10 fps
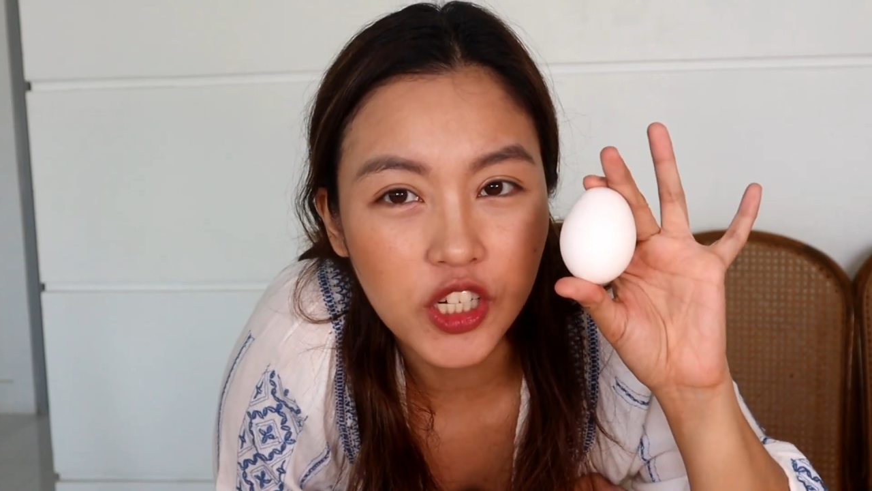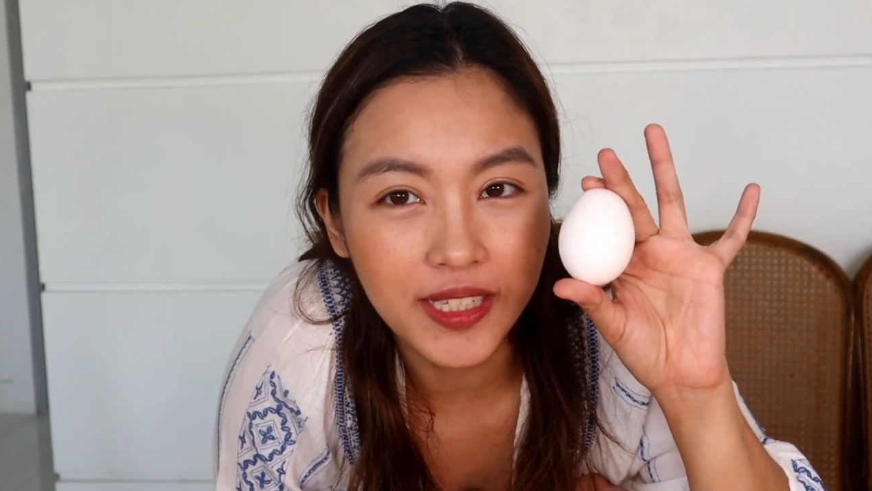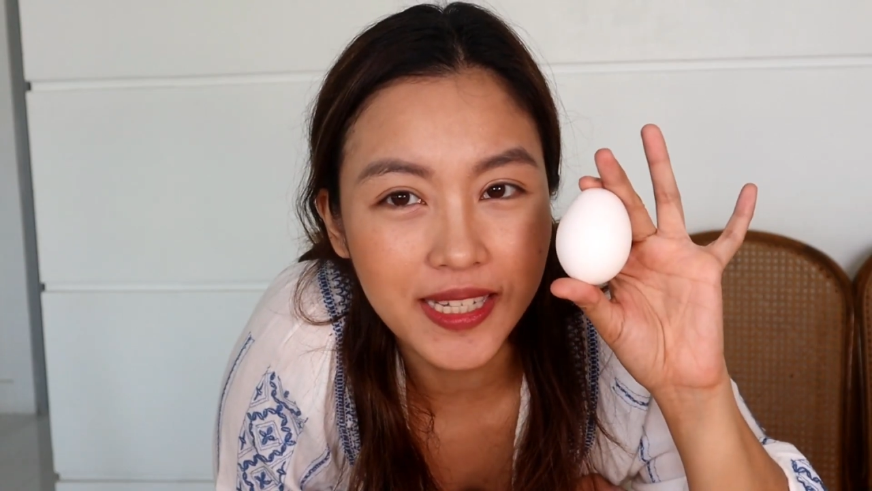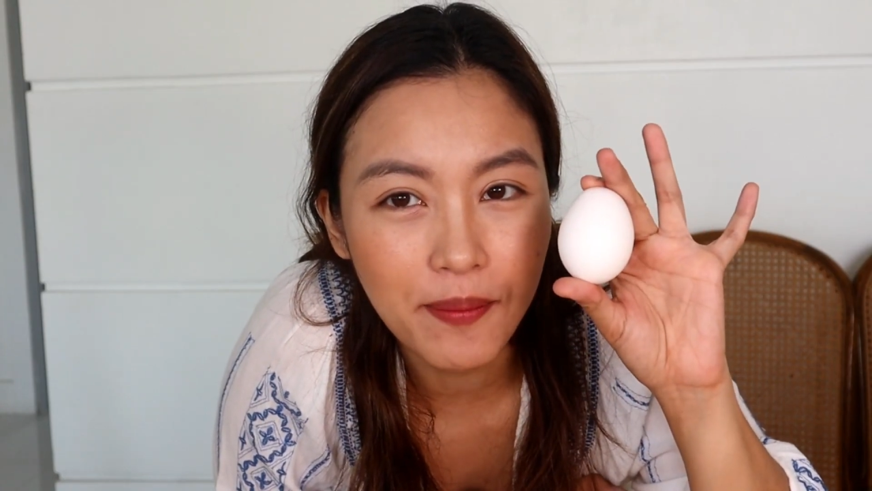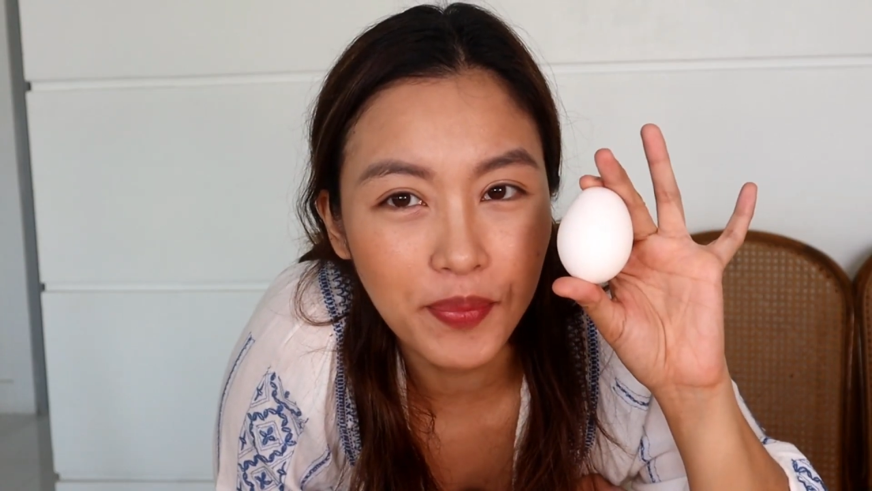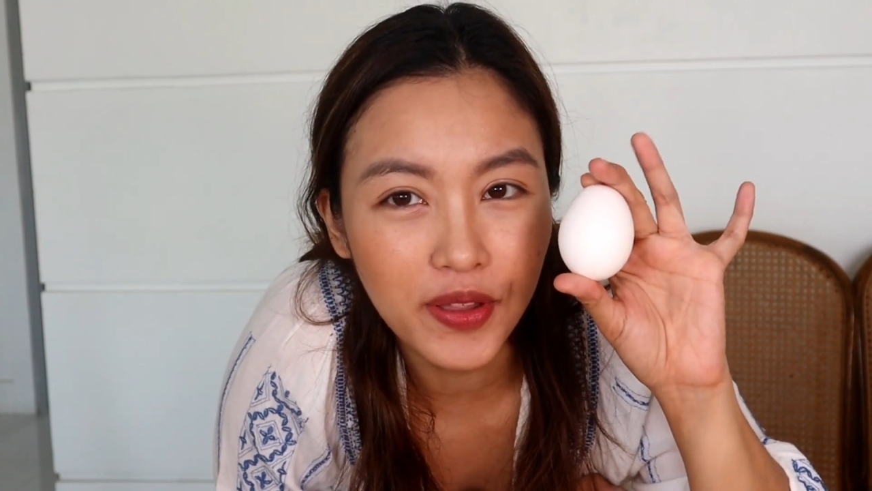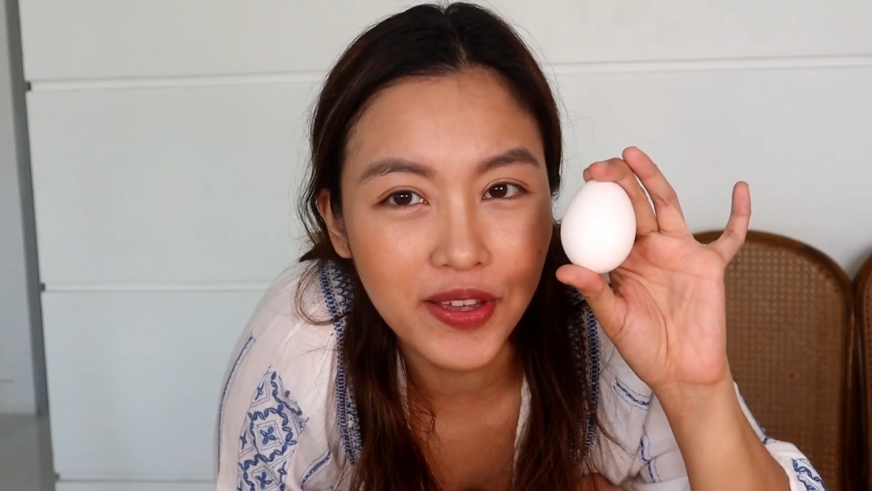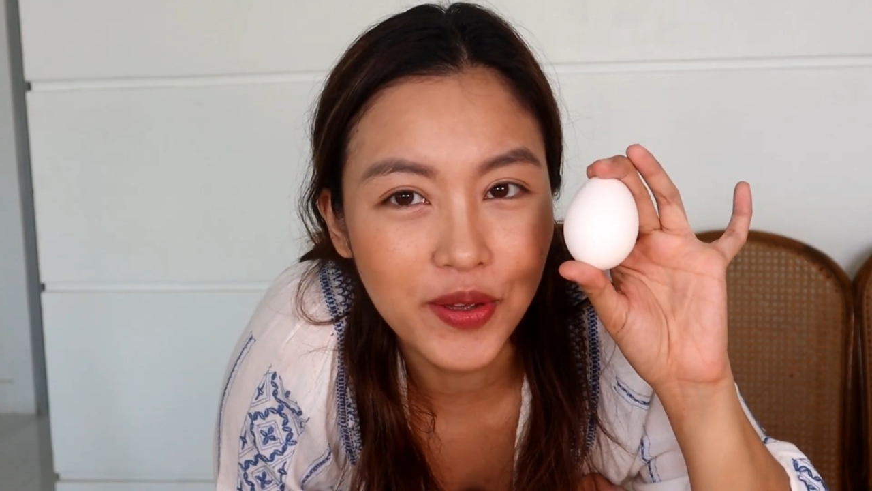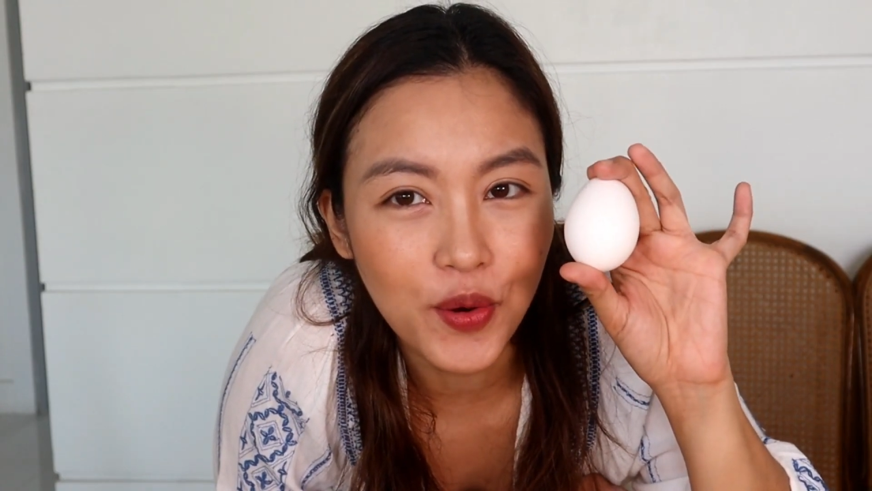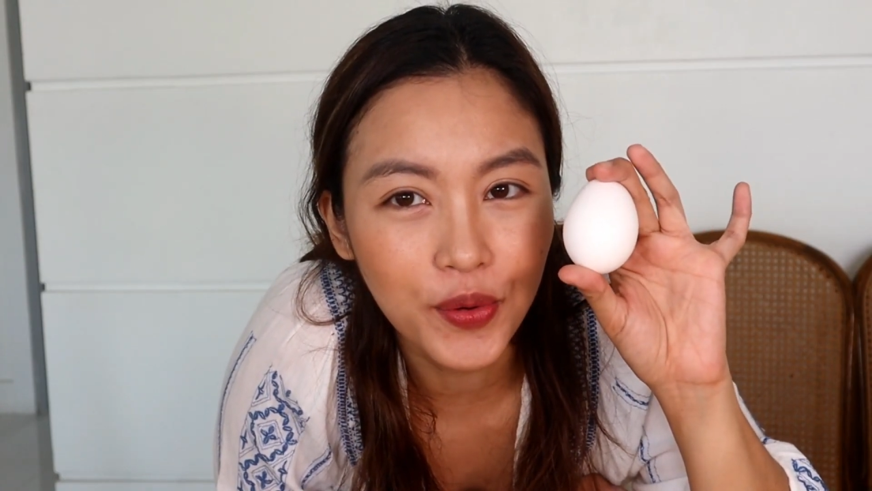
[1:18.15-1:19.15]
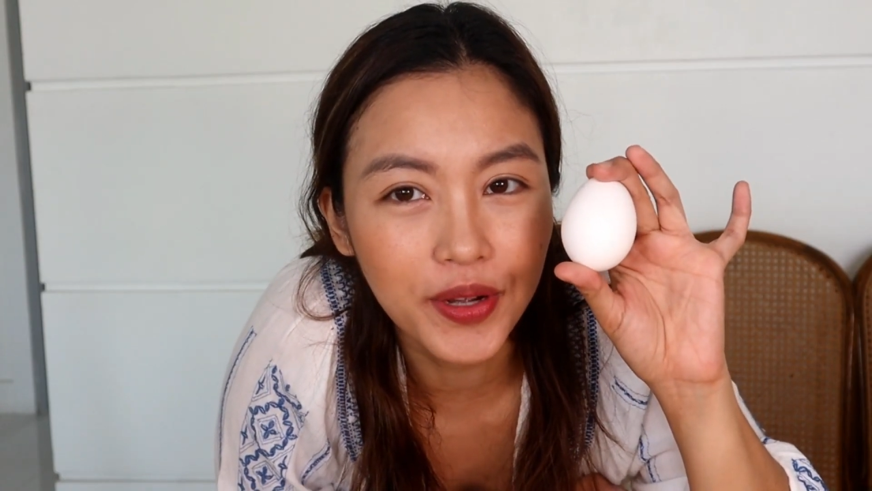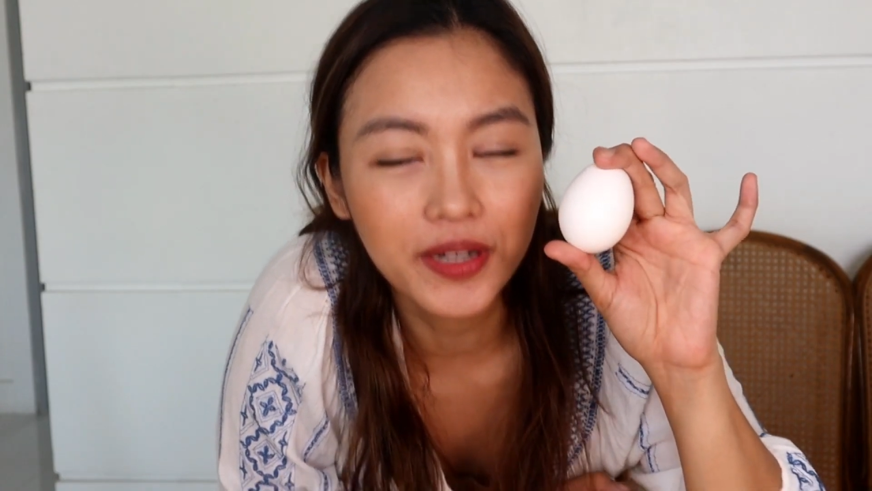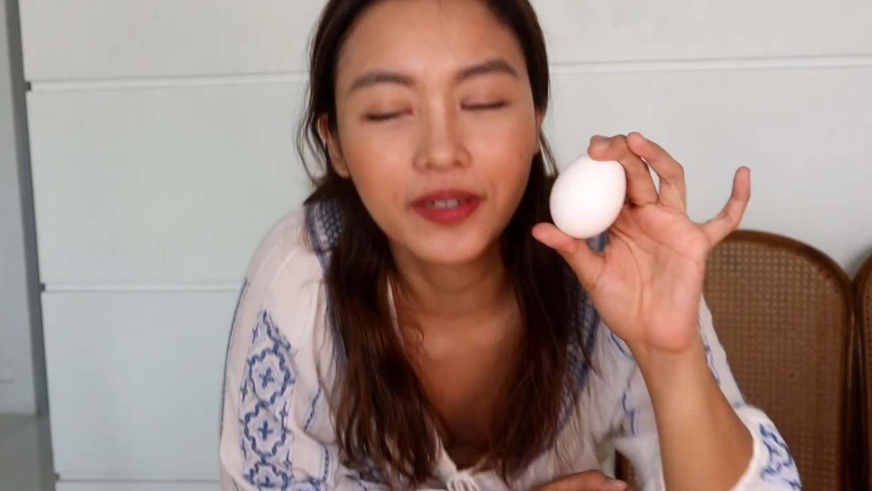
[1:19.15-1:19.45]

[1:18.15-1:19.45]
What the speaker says: shall temper the yolk.